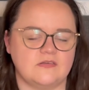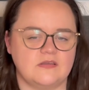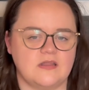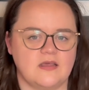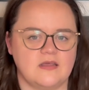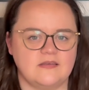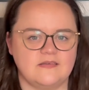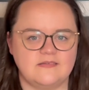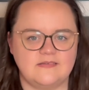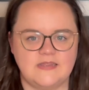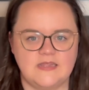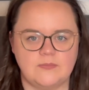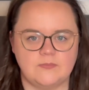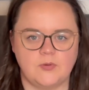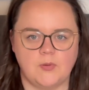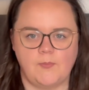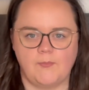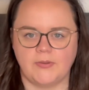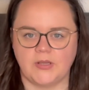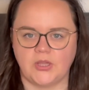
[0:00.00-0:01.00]
a deep
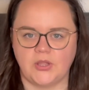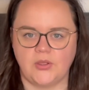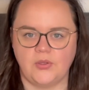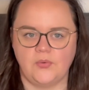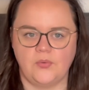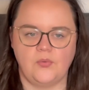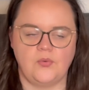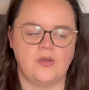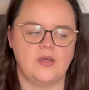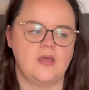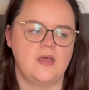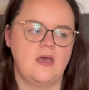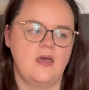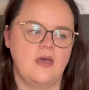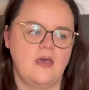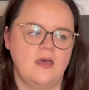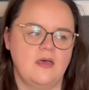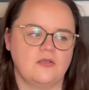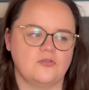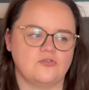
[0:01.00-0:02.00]
blue,
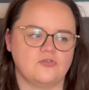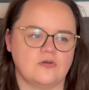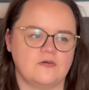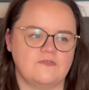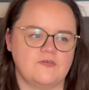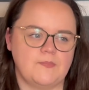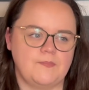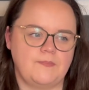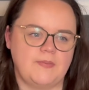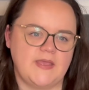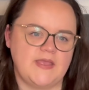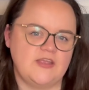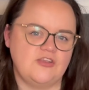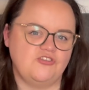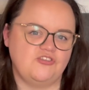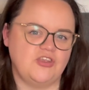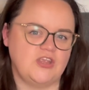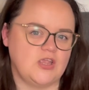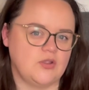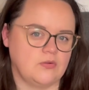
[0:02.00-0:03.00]
sort of a
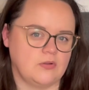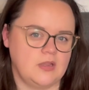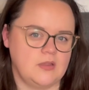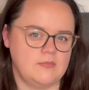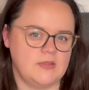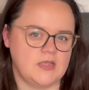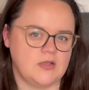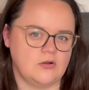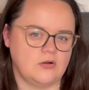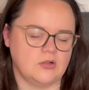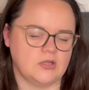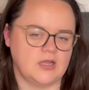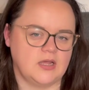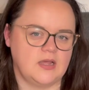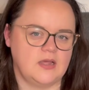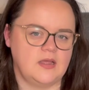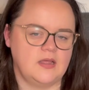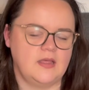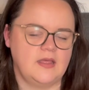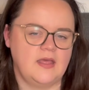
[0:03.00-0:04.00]
beigey creamy colour,
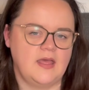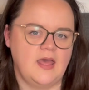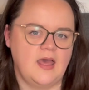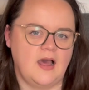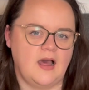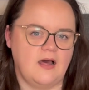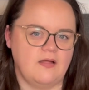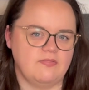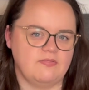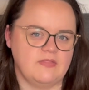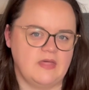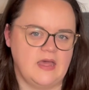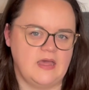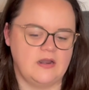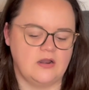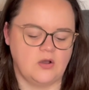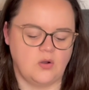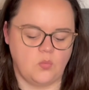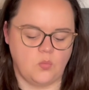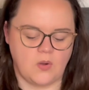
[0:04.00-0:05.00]
and then
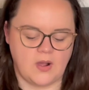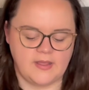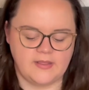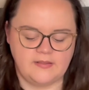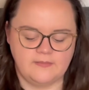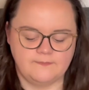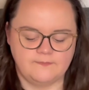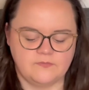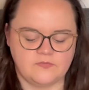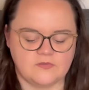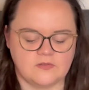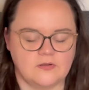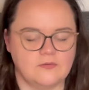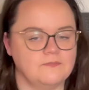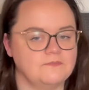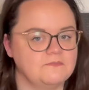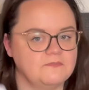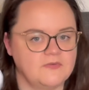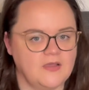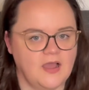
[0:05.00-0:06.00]
a white. So
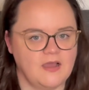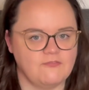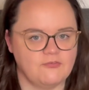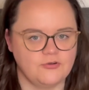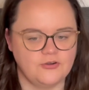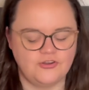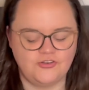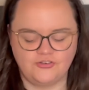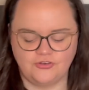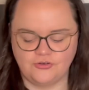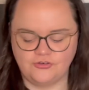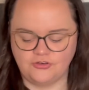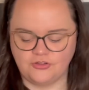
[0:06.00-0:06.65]
I've already showed you